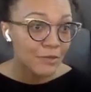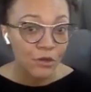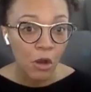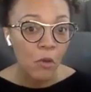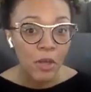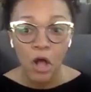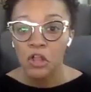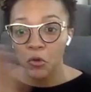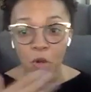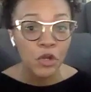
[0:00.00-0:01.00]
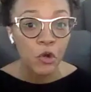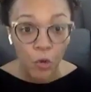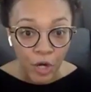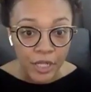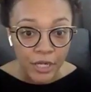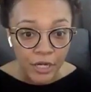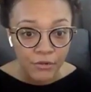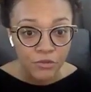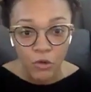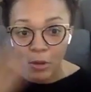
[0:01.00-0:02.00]
Are we all on one accord here?
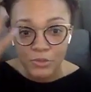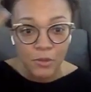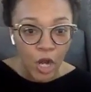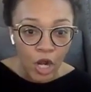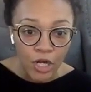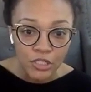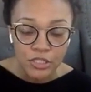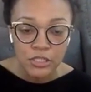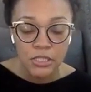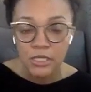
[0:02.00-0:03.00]
Throw up some hearts.